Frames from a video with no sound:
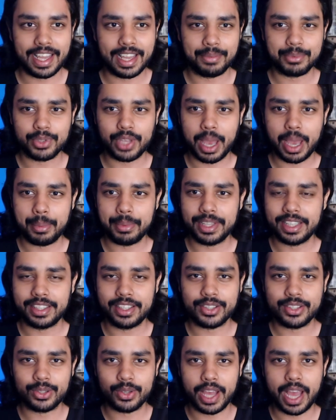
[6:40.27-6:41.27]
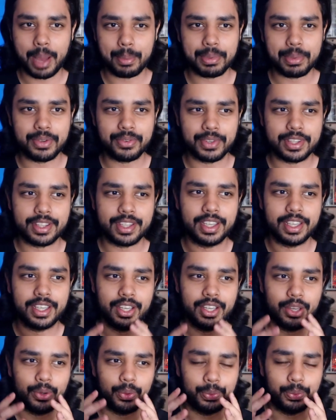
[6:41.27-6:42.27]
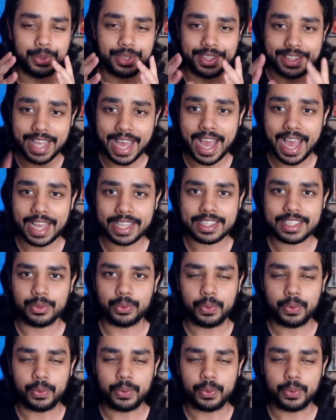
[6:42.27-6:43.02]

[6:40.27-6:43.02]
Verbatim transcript: I'm so happy that they're so happy with with that